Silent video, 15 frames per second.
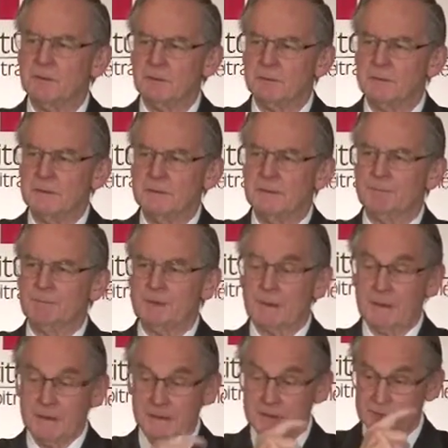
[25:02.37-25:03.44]
with
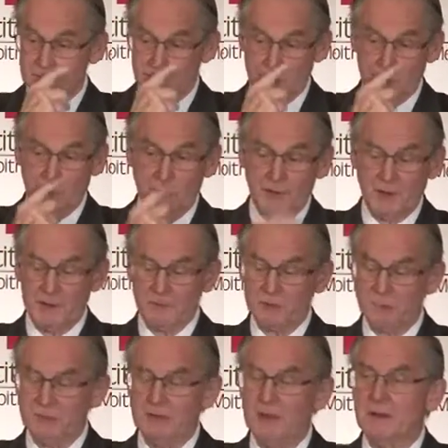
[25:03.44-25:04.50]
his view of what ought
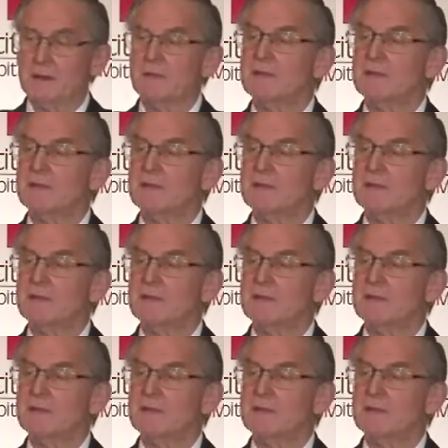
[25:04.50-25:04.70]
to be done.